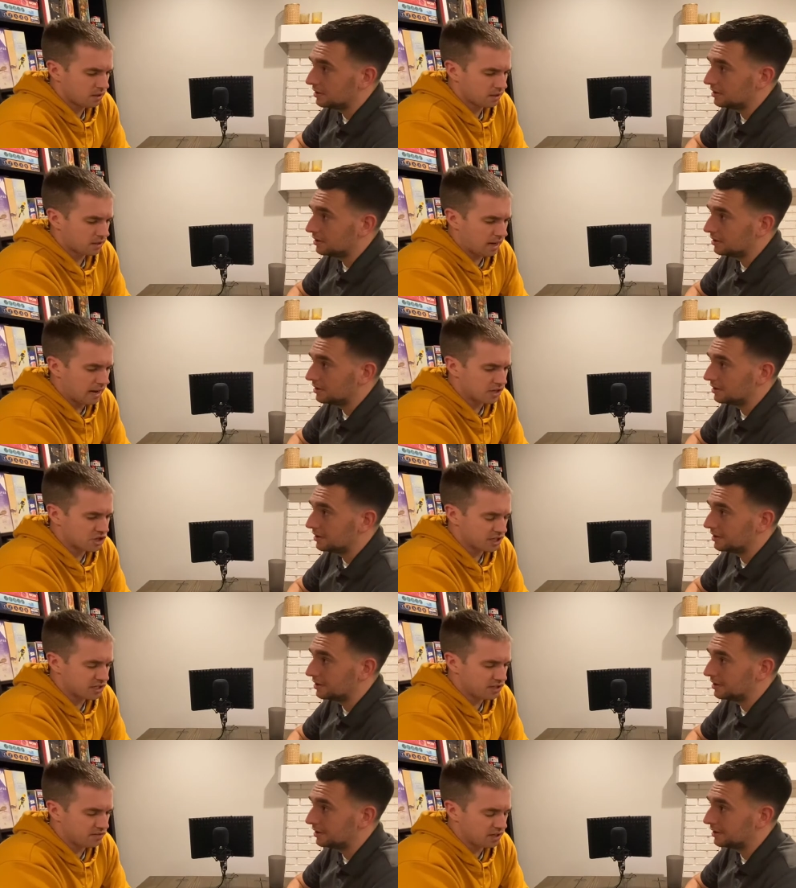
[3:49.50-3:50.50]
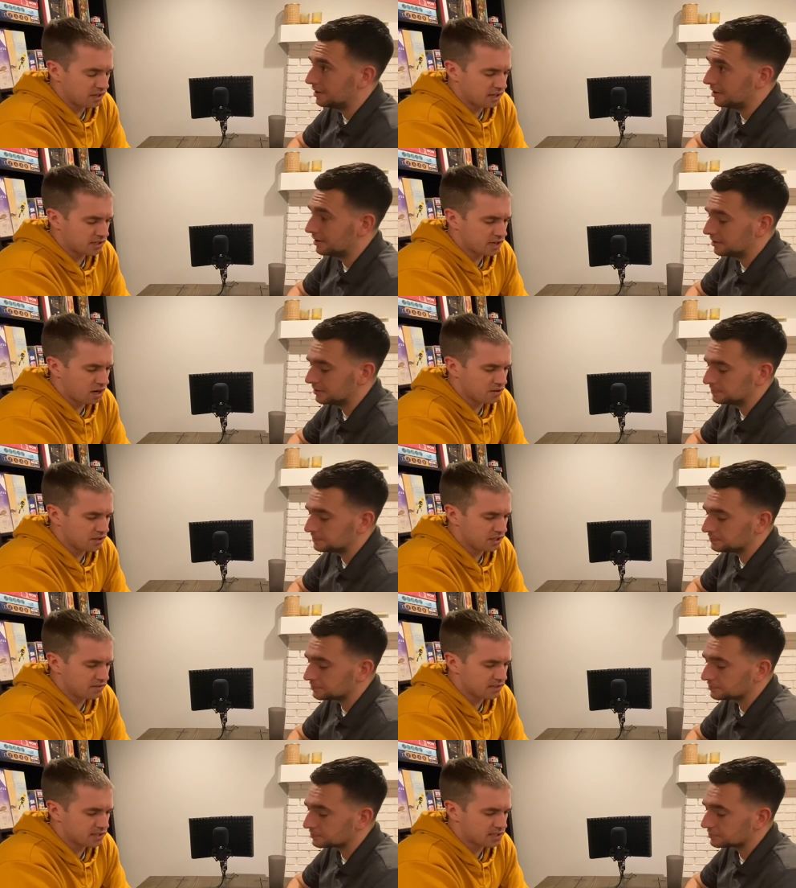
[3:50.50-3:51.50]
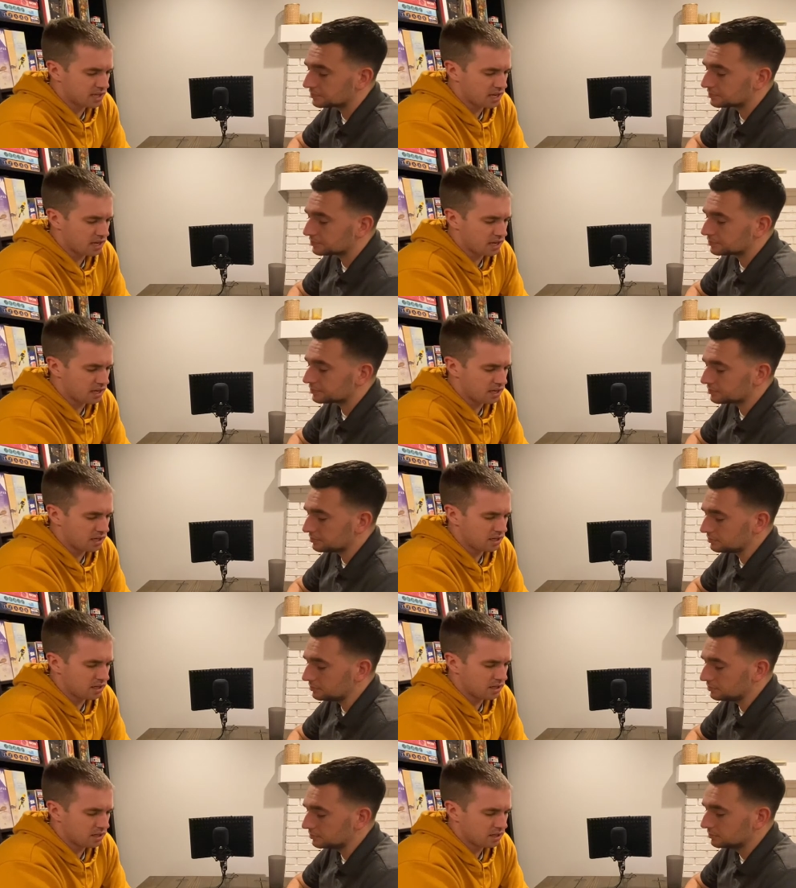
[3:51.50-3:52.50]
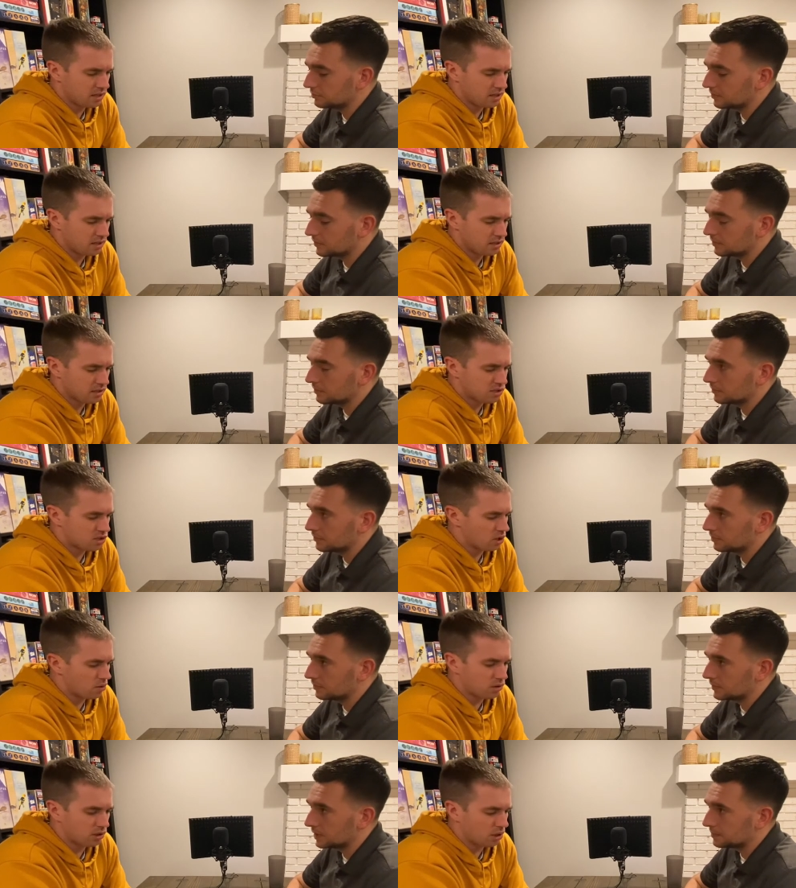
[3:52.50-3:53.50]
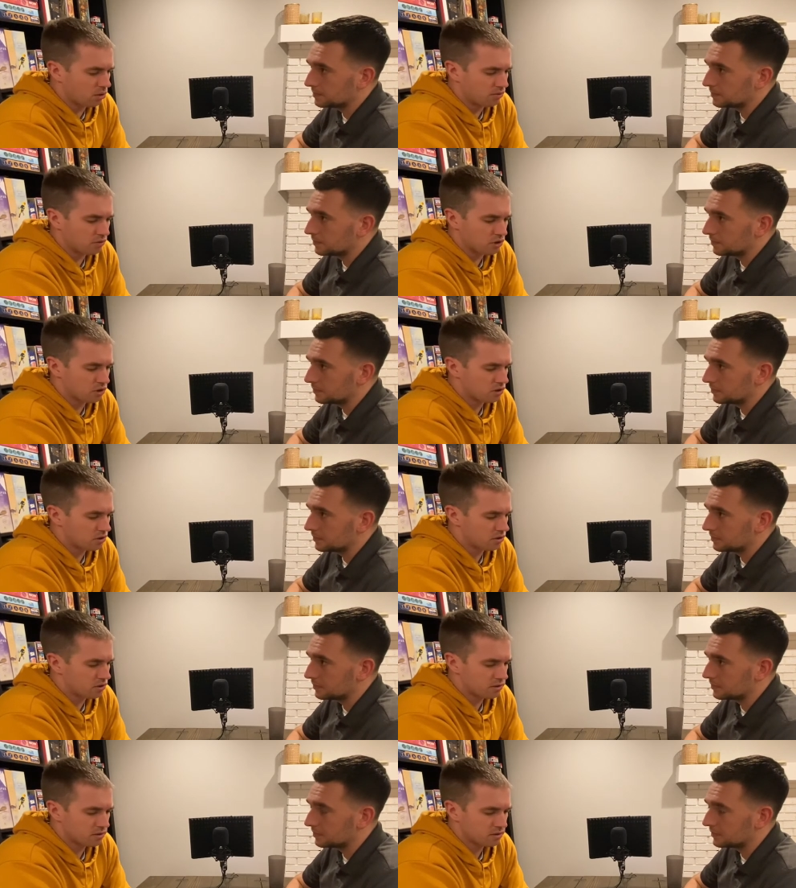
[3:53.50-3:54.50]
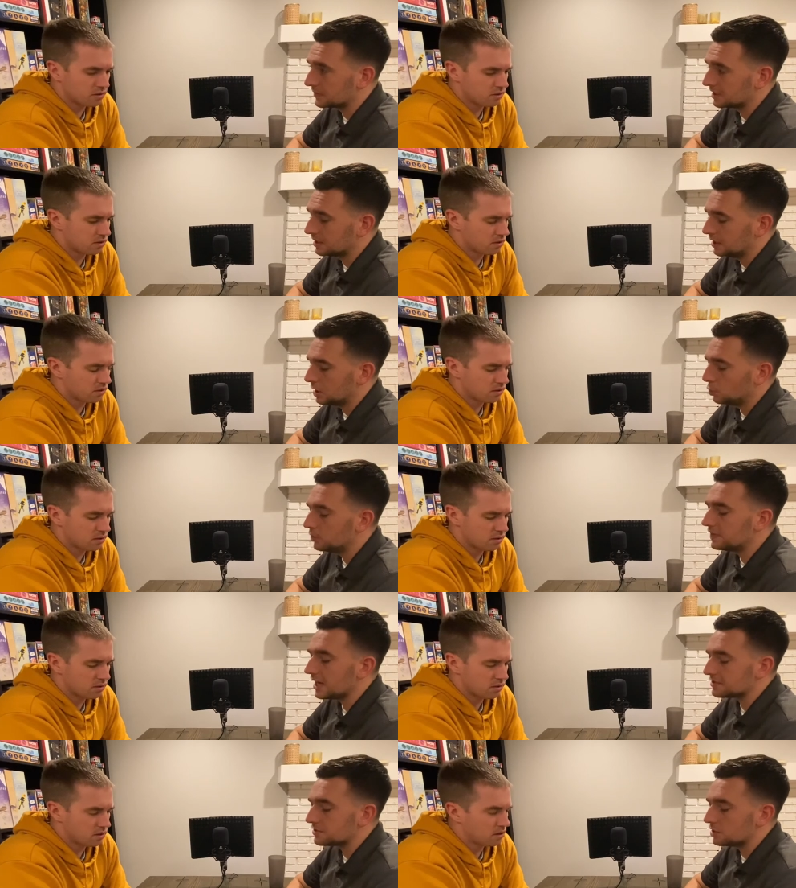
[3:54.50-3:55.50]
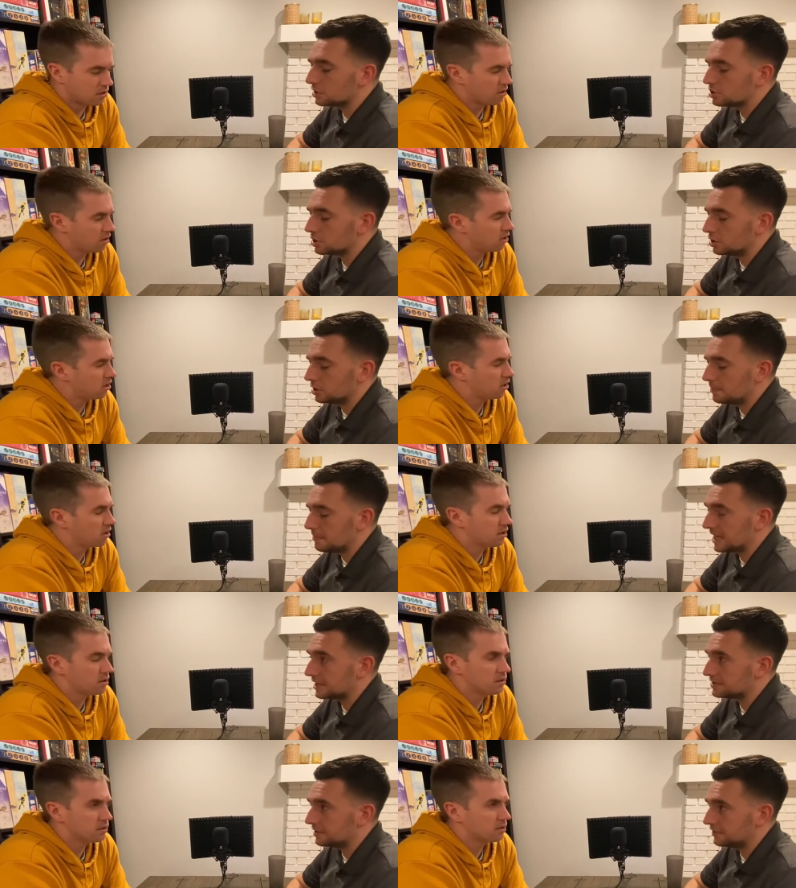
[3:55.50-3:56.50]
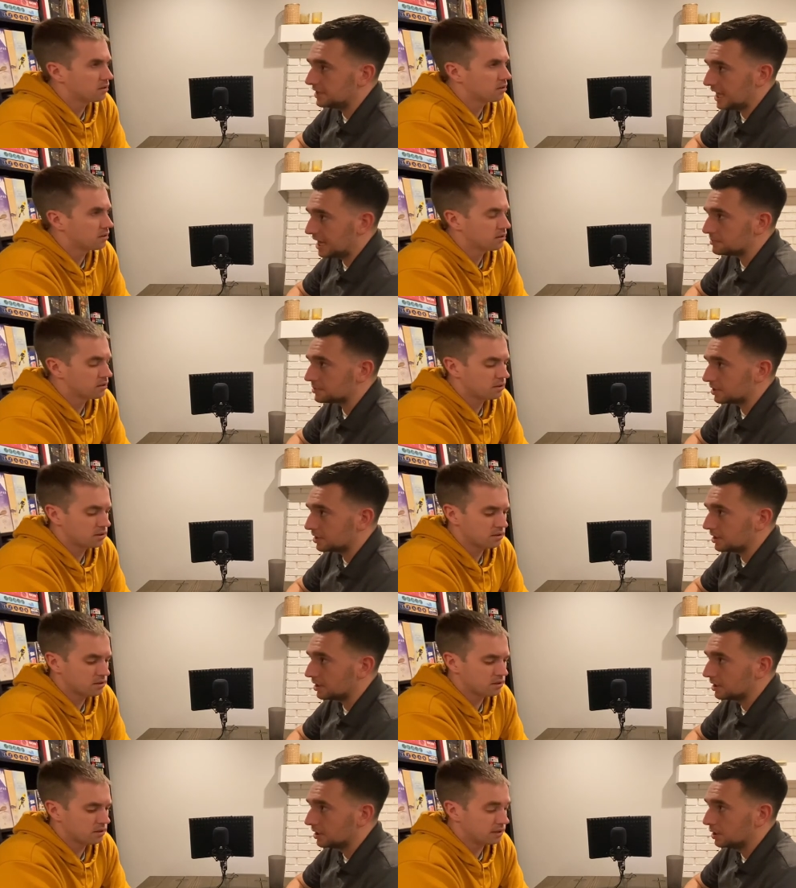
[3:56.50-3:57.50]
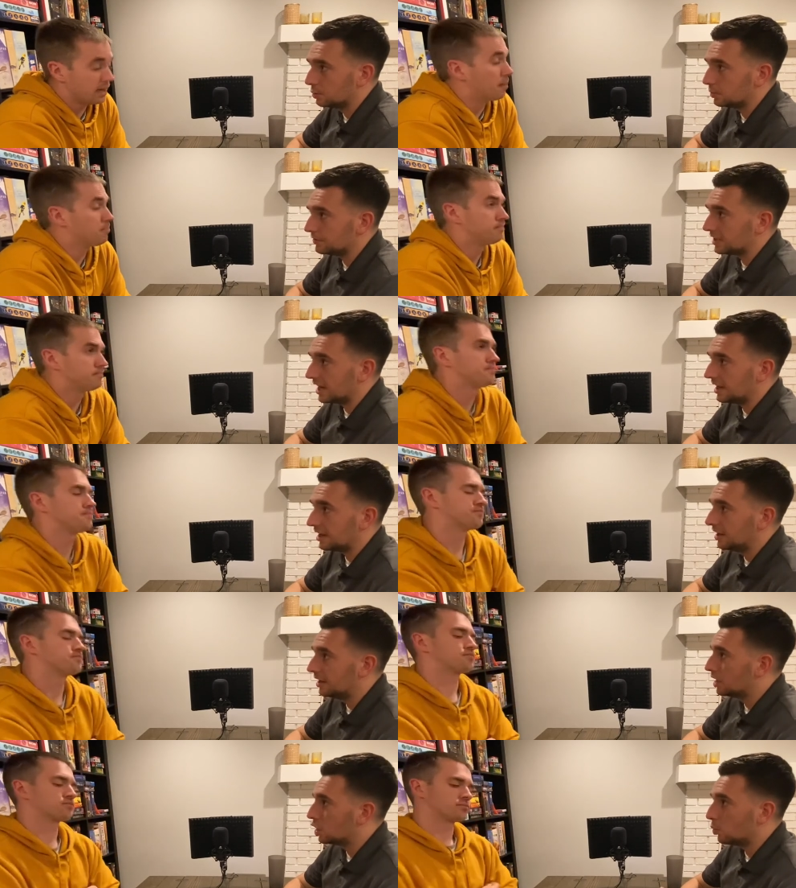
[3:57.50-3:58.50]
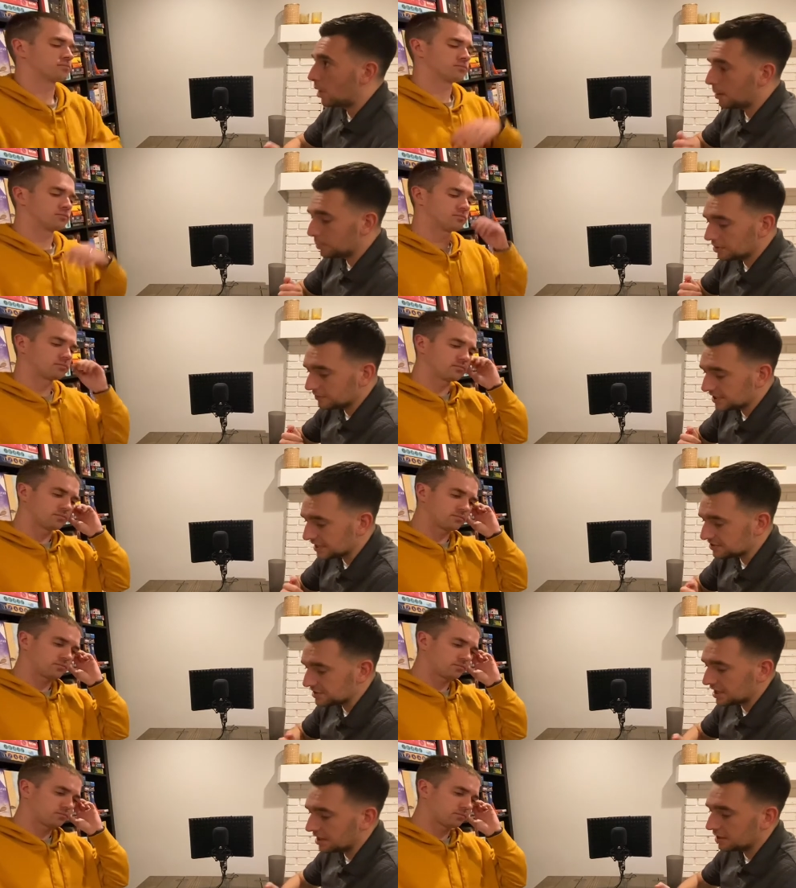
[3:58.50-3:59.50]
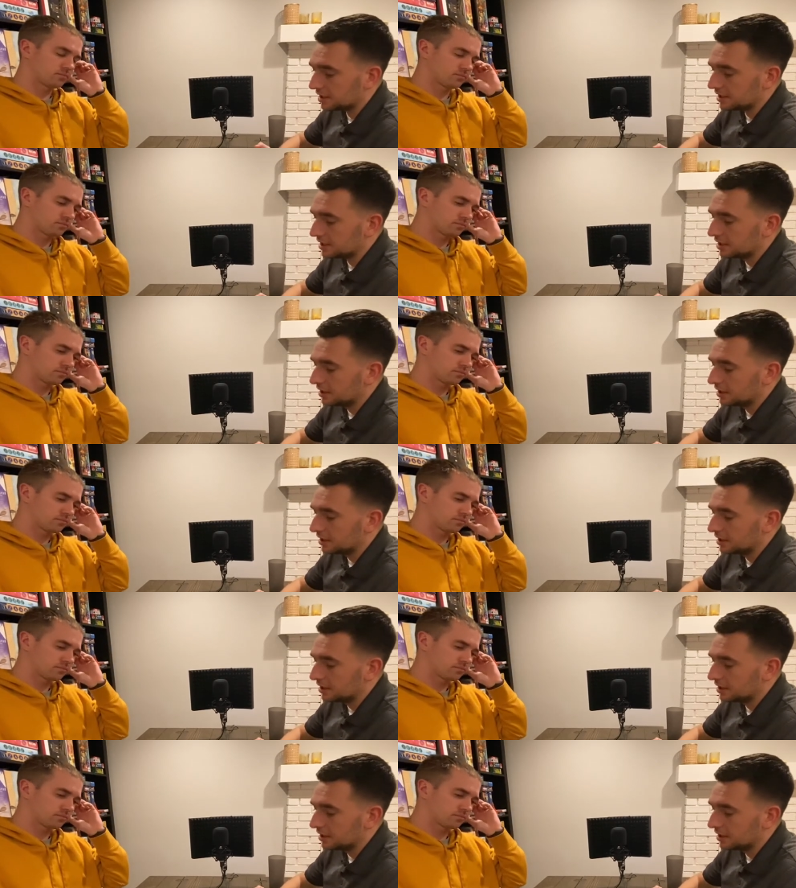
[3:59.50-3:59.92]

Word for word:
Speaker 1: gosh, it's even it's hard to even say so Clover.
Speaker 2: We've got such a good mix of games on here. Yeah. We've got cooperative dexterity,